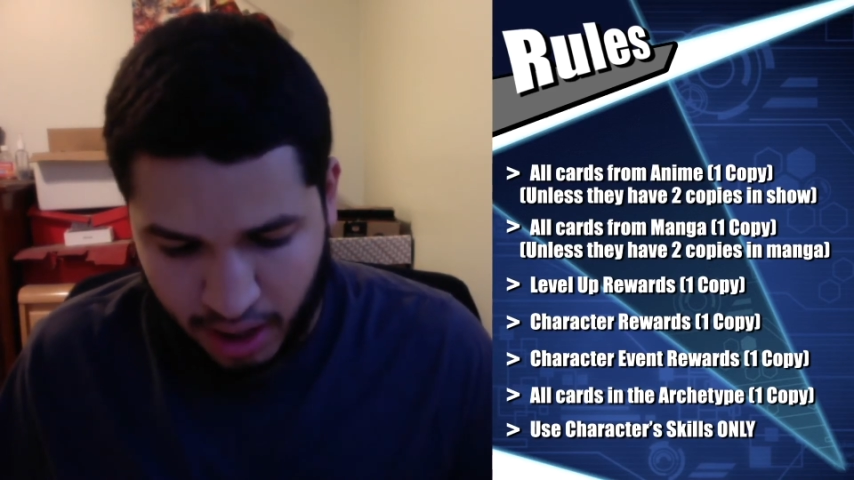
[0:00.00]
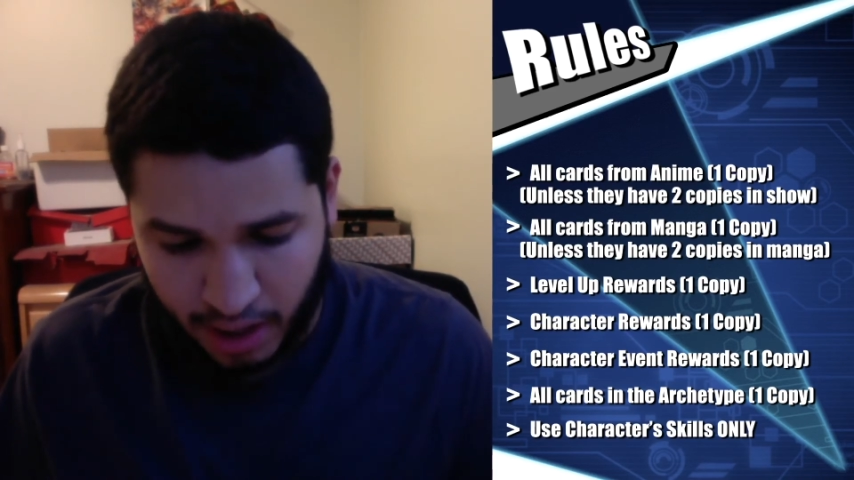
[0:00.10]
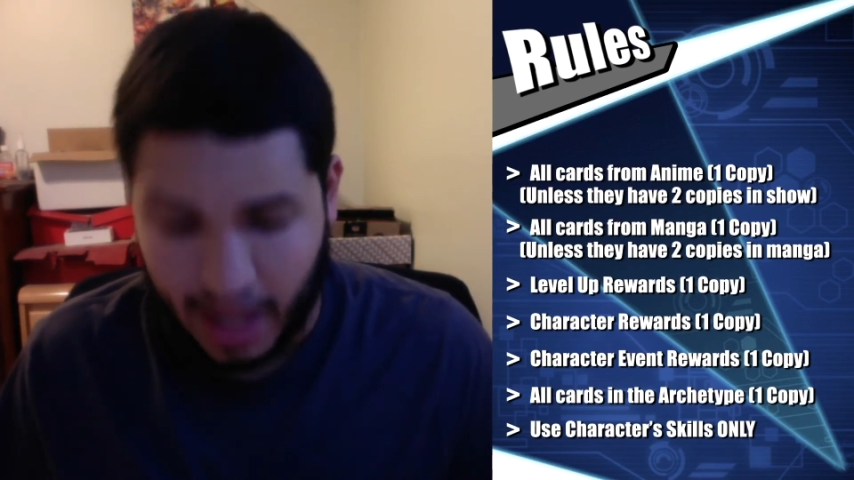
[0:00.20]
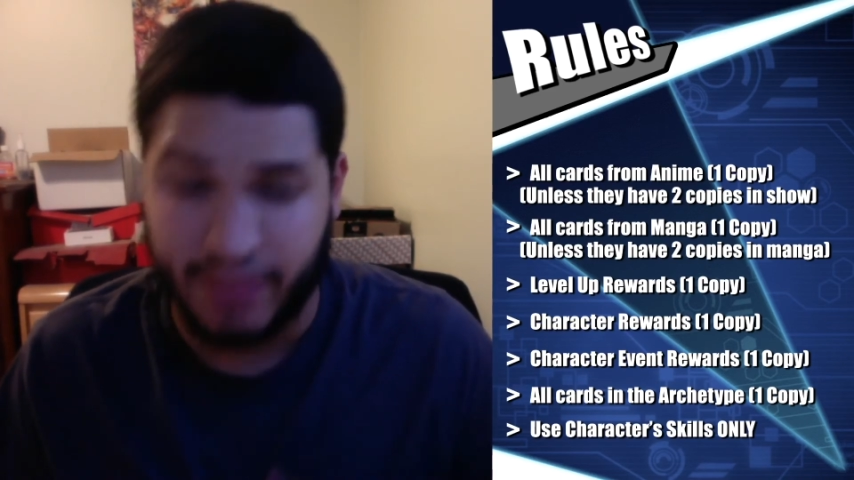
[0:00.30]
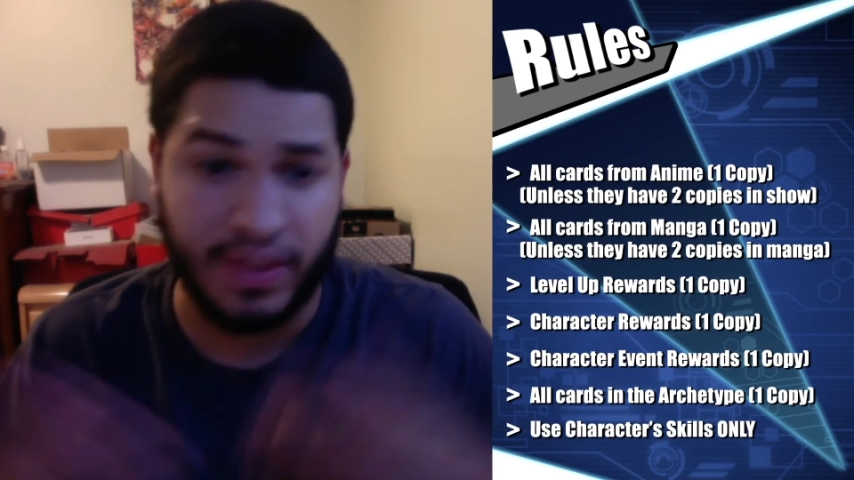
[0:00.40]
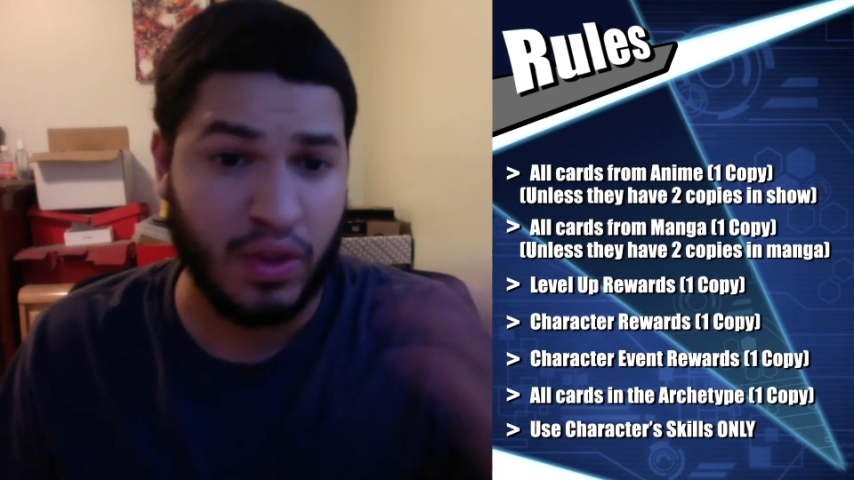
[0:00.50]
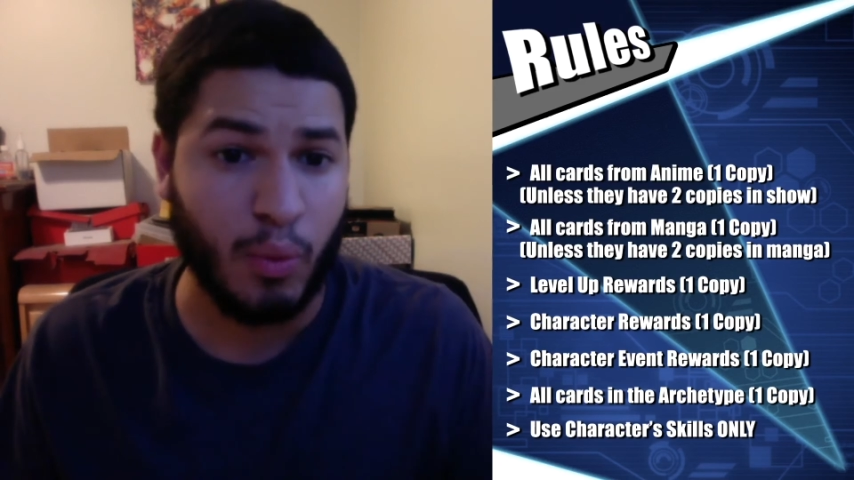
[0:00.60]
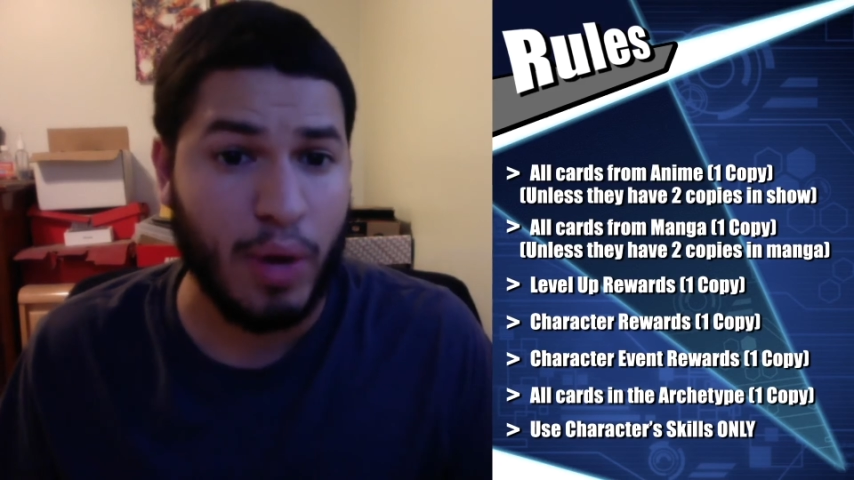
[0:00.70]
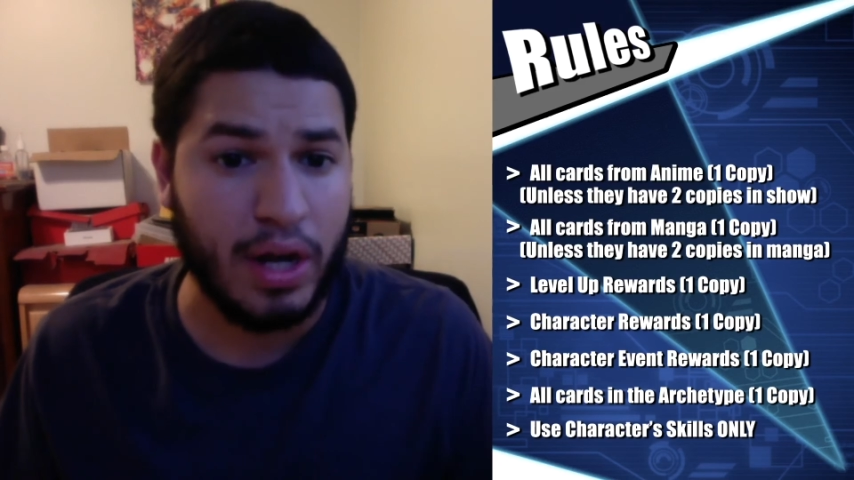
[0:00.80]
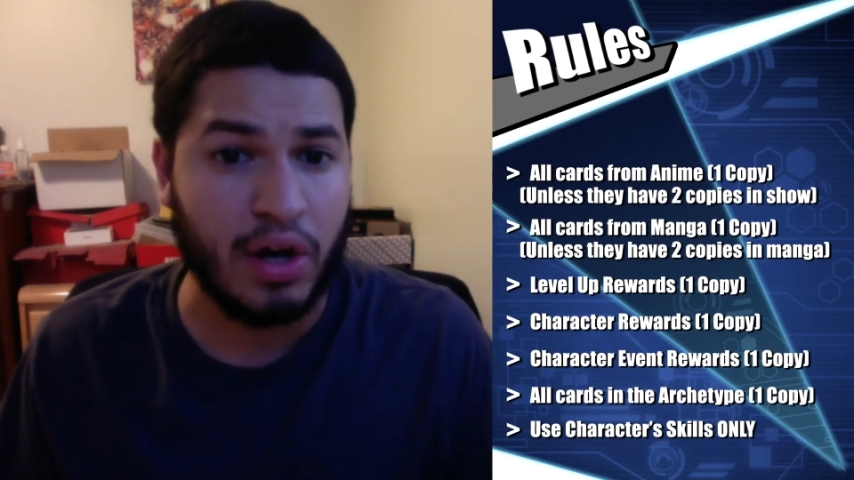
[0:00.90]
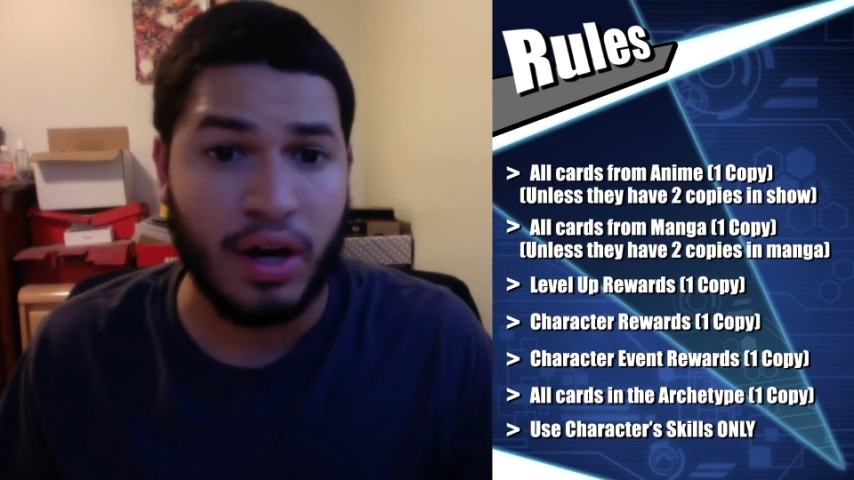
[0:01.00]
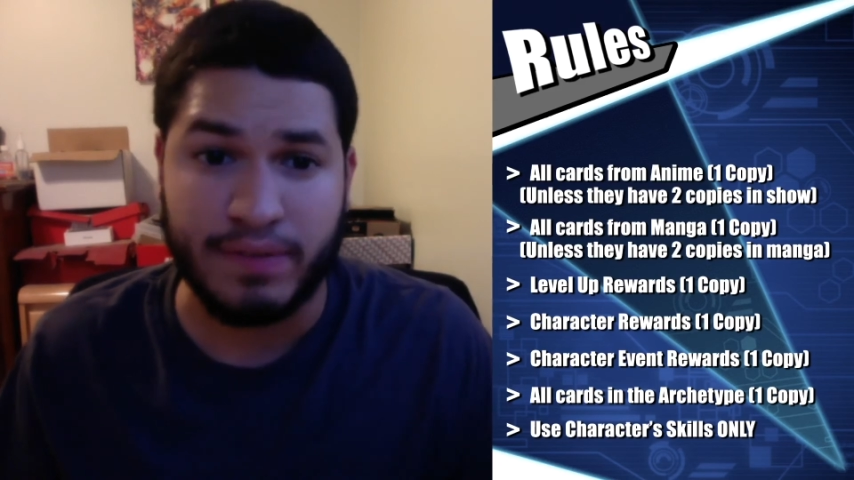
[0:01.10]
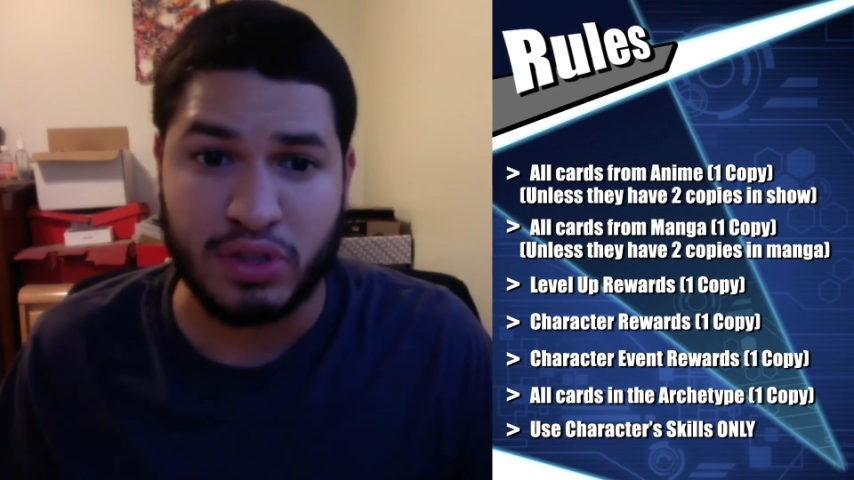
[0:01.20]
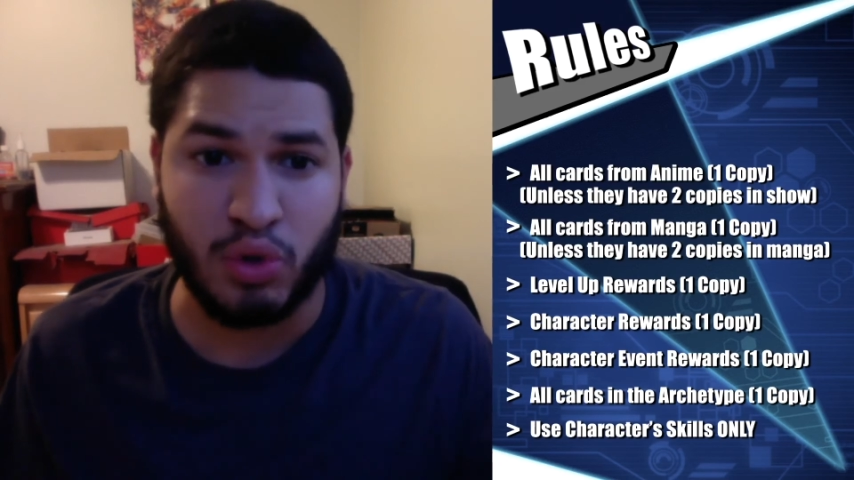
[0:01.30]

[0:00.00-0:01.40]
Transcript: And then the winner of the